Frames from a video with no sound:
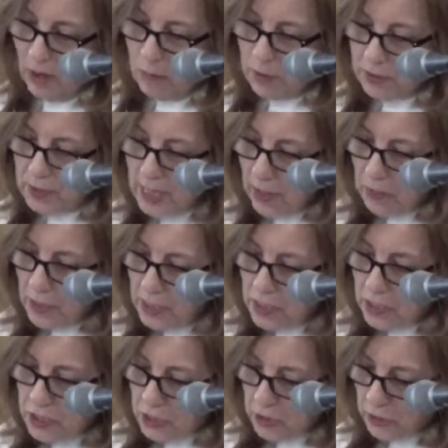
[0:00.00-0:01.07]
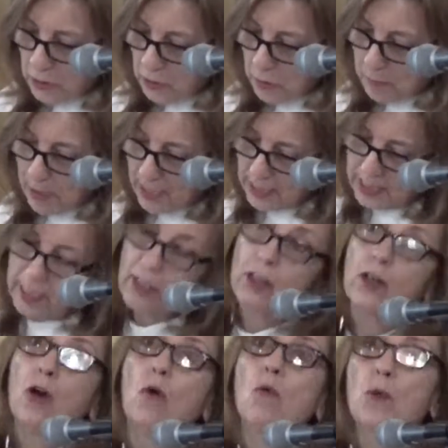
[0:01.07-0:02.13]
with nothing to do but
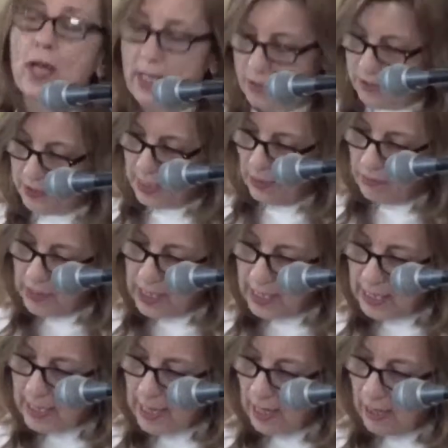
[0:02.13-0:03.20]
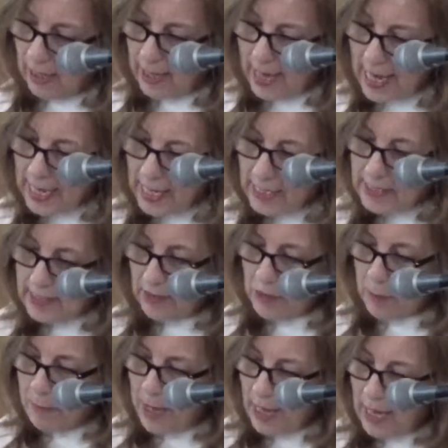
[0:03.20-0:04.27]
deal with the aches and
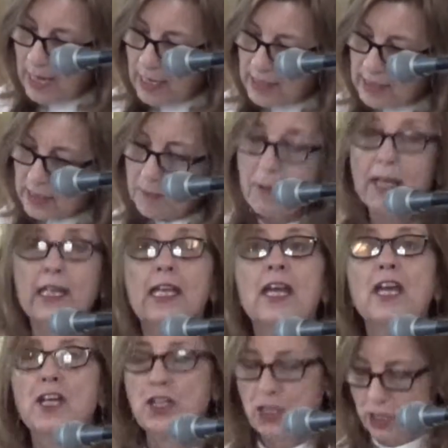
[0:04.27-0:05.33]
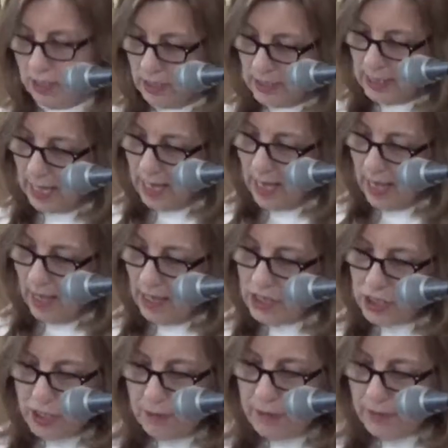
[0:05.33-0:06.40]
the pains, the medications, and
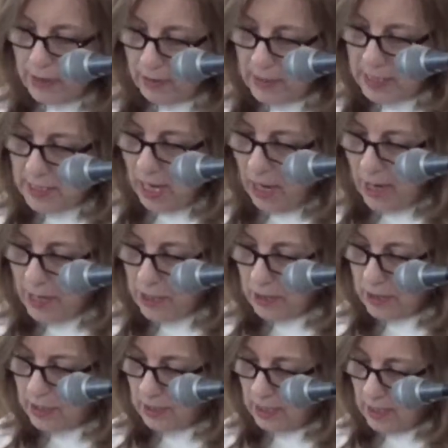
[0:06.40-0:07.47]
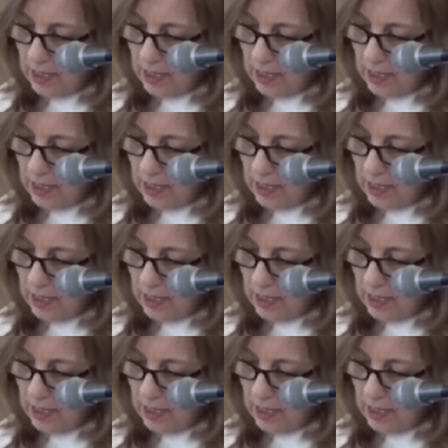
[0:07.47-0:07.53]
she was very tired.